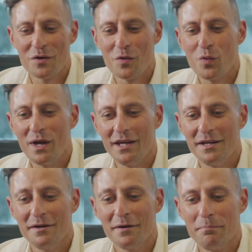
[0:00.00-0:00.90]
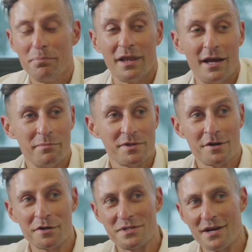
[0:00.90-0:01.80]
we blame the
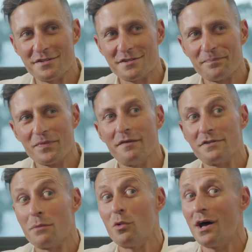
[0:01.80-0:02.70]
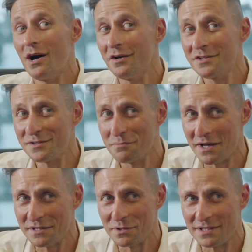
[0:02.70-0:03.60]
circumstances. If someone else
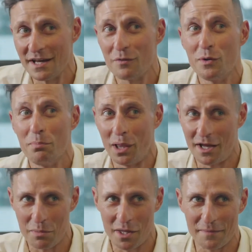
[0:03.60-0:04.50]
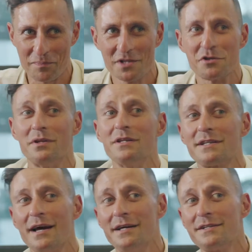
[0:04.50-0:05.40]
makes a mistake, we blame them. So in this
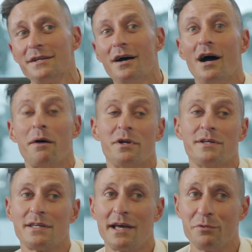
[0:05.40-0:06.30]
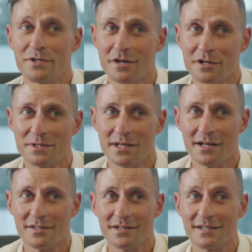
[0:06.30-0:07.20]
case, I'm going to say it was
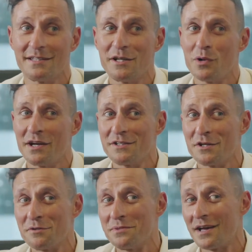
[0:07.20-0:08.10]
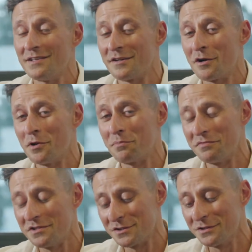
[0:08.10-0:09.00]
circumstance, extenuating circumstance that I'm not
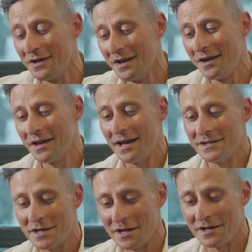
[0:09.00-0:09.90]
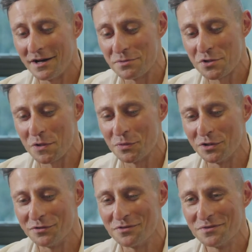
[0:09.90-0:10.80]
privy to, and I'm sure
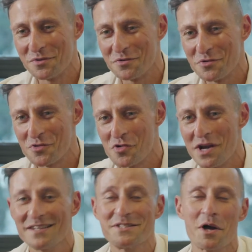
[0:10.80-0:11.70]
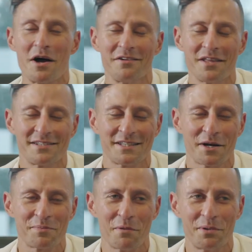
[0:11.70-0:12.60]
we'll reconcile that
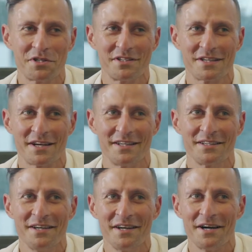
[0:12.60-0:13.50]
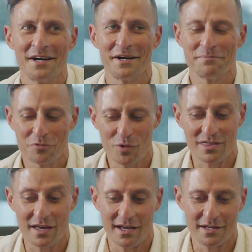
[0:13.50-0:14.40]
startup not pitching today
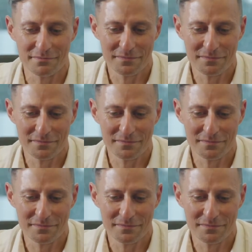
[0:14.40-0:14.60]
with a